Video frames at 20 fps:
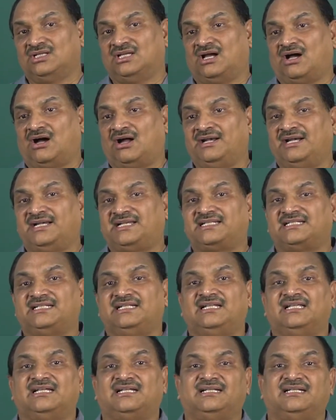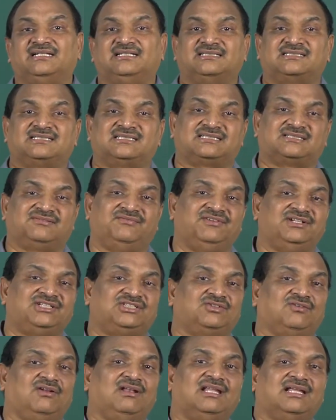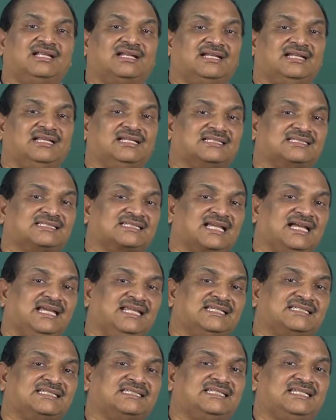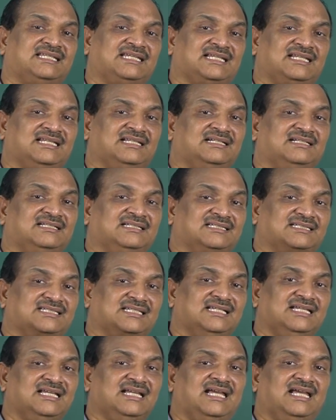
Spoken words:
auditory learners, visual learners, kinesthetic learners,